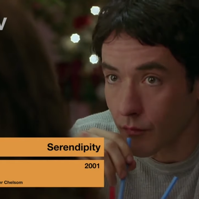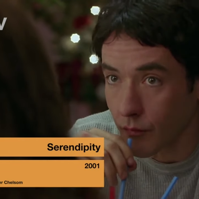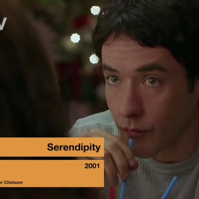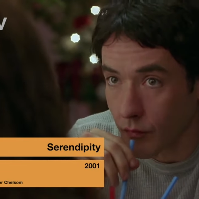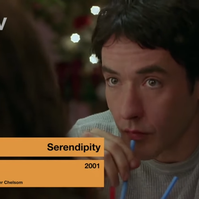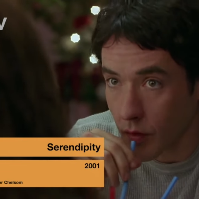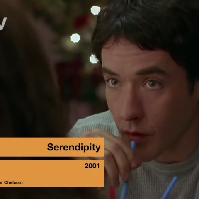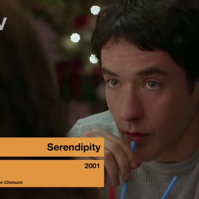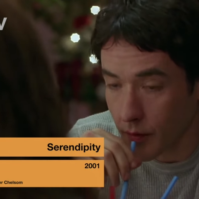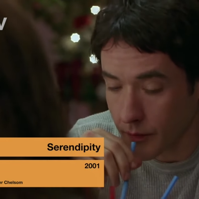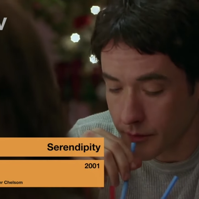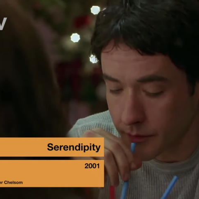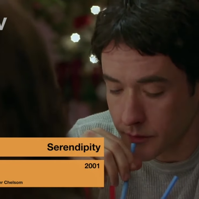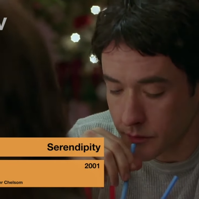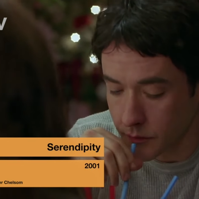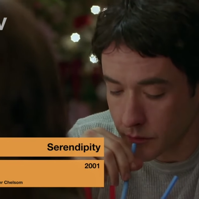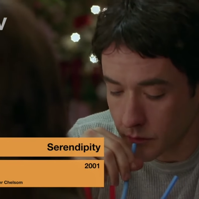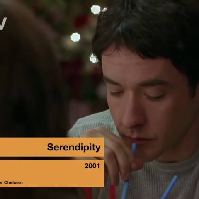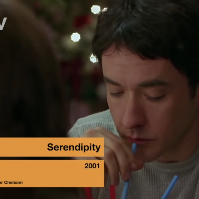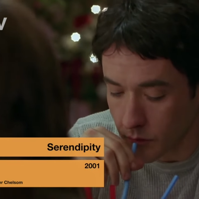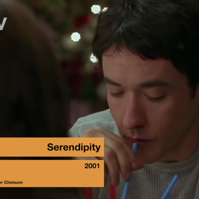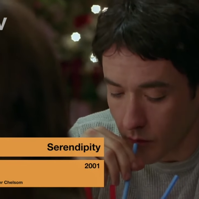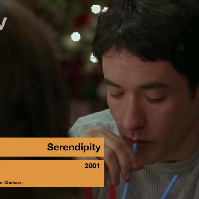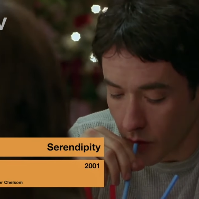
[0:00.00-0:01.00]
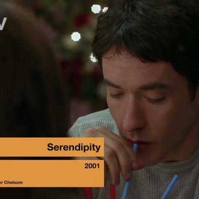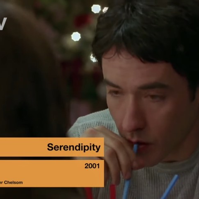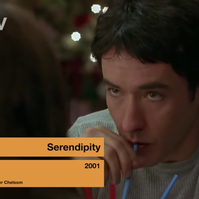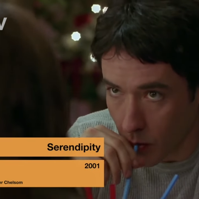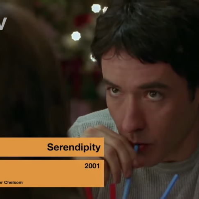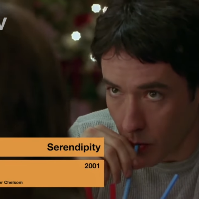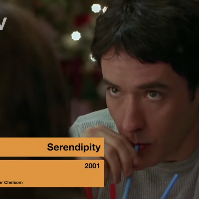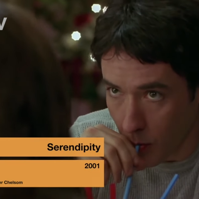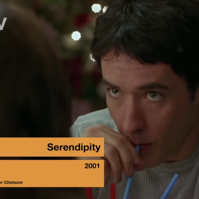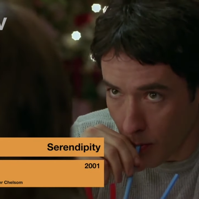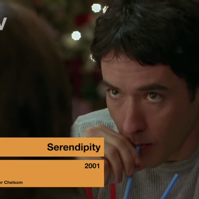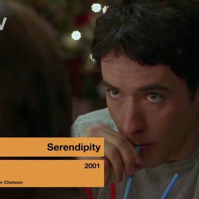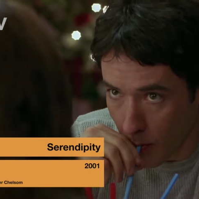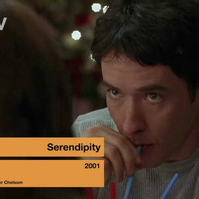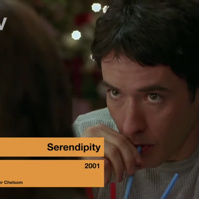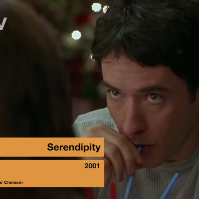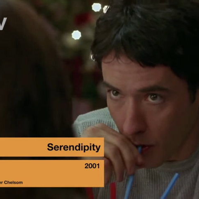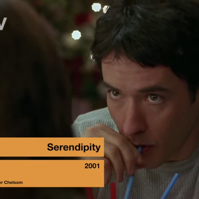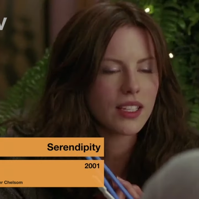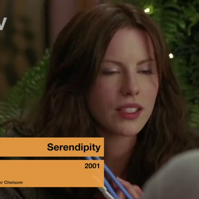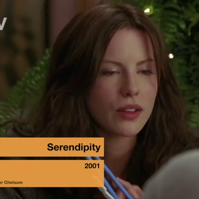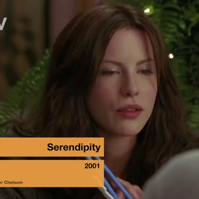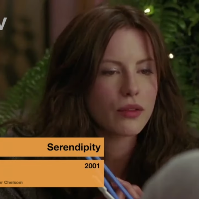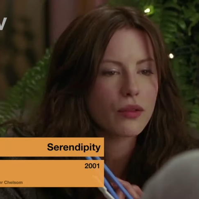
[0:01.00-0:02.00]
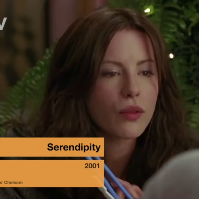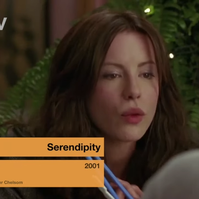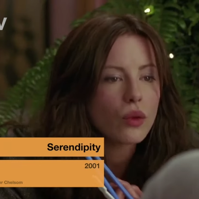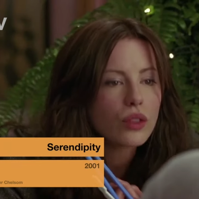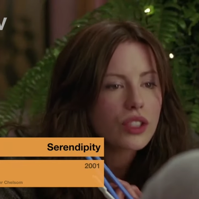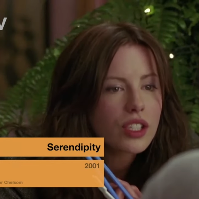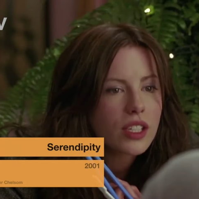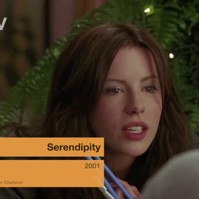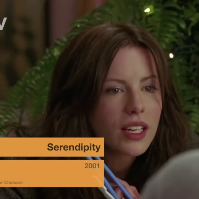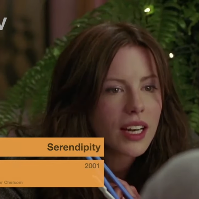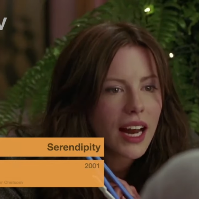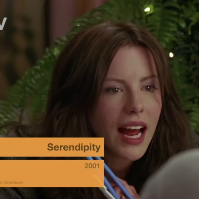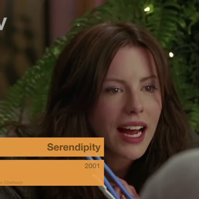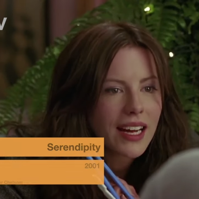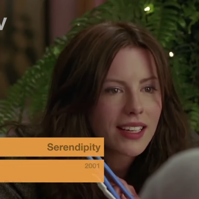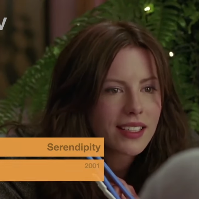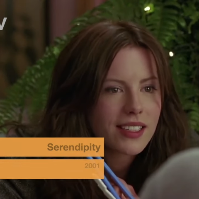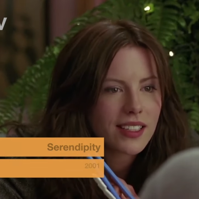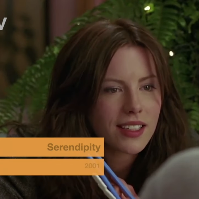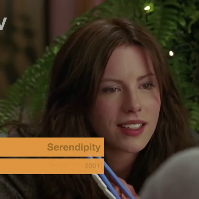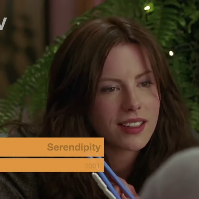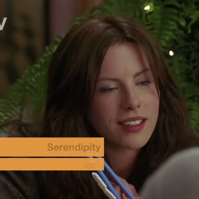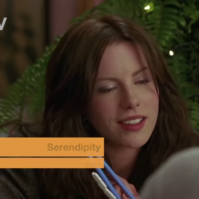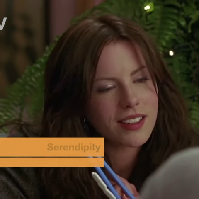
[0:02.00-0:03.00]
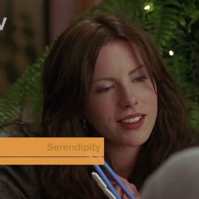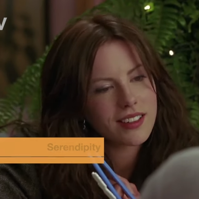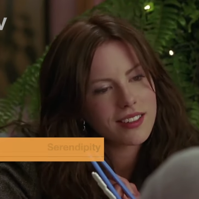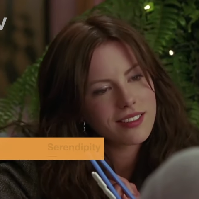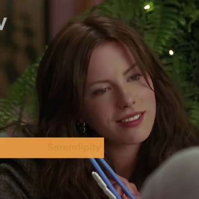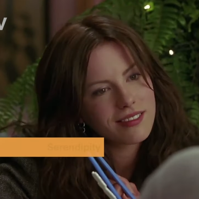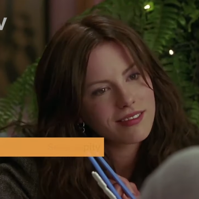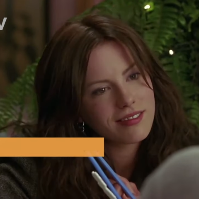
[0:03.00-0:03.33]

It's just such a nice sound for what it means a fortunate accident.